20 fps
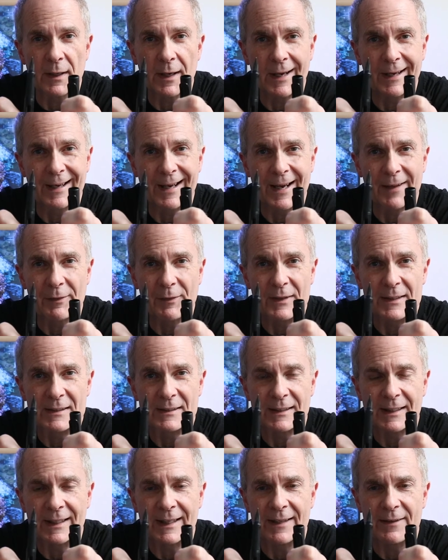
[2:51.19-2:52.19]
I got
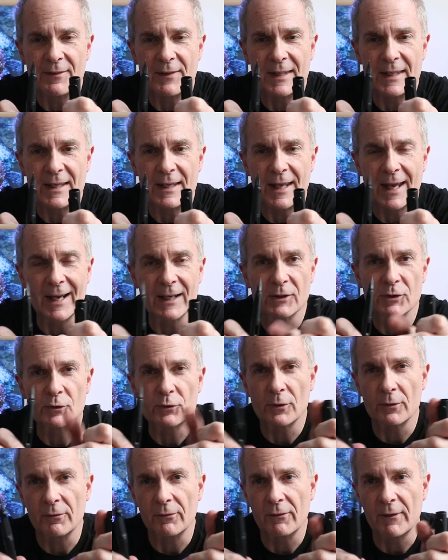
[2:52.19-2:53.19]
this in the
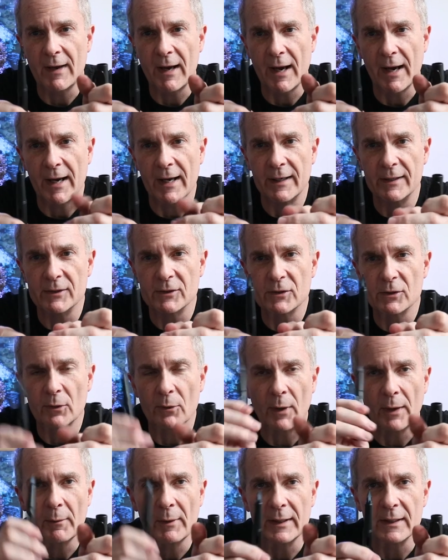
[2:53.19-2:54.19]
extra fine,
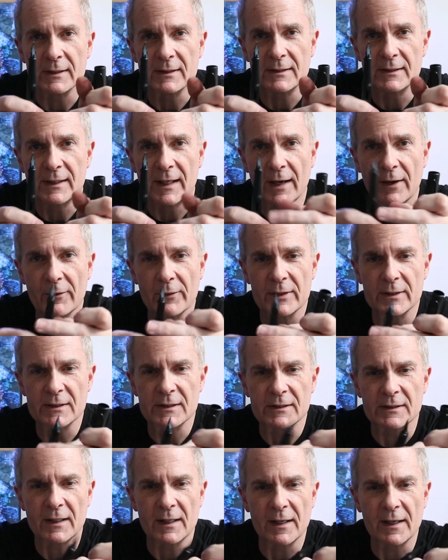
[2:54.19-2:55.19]
so I want to see how
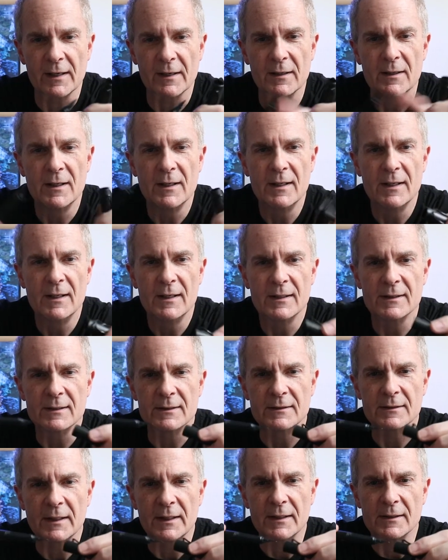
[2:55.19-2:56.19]
this uh,
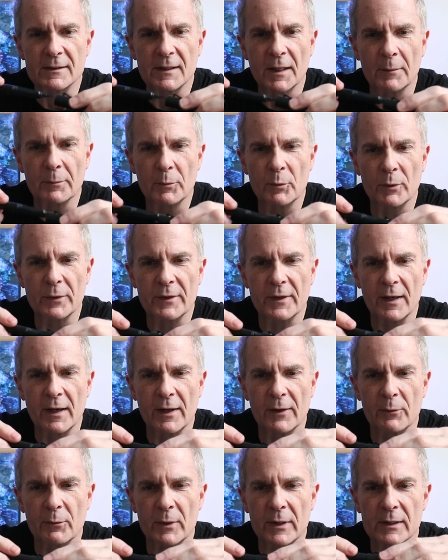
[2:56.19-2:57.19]
syncs up with the
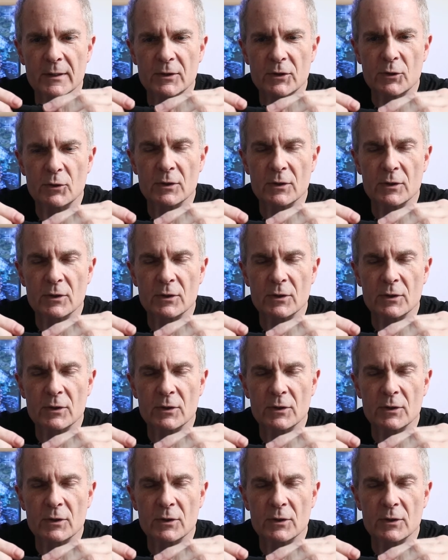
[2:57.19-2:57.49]
other ones.